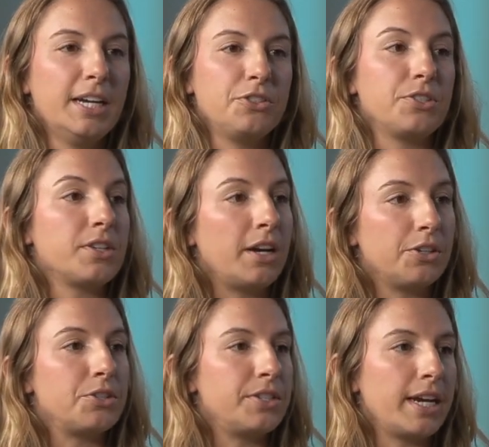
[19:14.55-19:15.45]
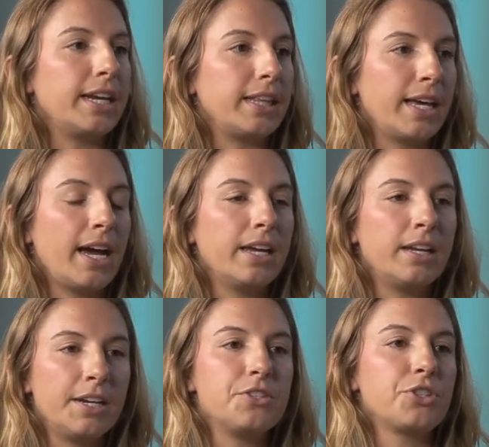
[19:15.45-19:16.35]
just understanding that it
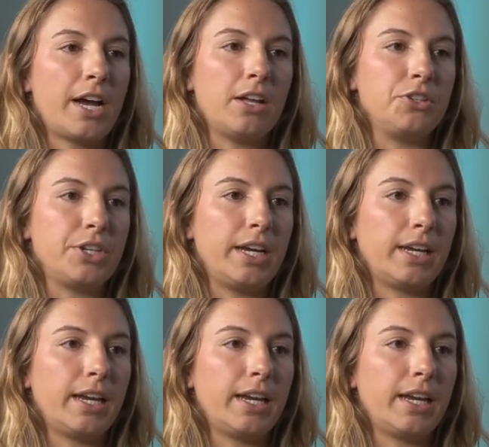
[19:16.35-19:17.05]
is challenging,